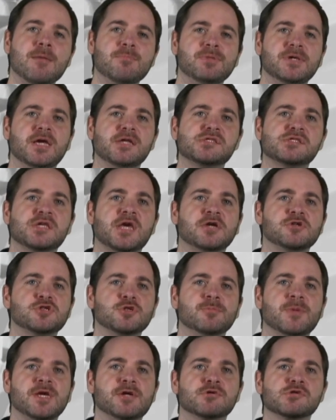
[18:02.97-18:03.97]
NBA
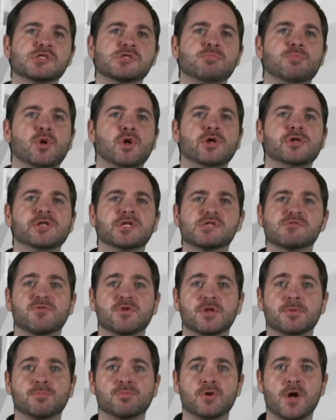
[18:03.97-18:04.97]
schedule makers spoiled us
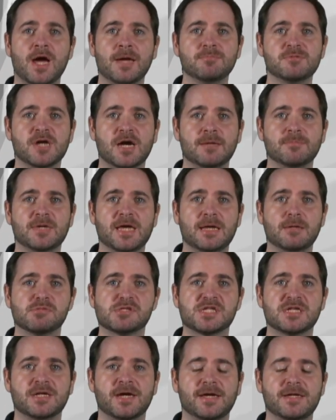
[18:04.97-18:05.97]
for the primetime
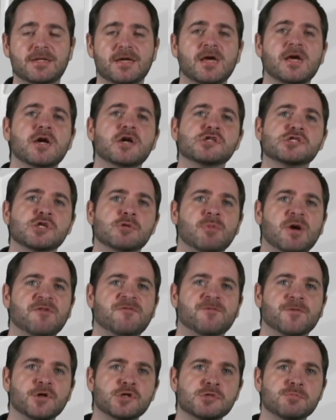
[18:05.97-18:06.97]
games tonight, so
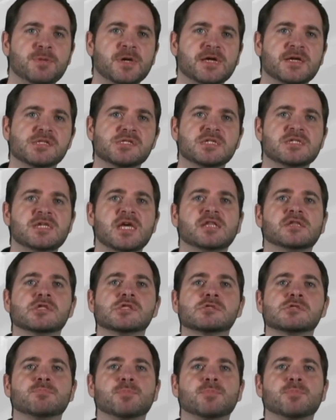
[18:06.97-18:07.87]
my first pick is to take the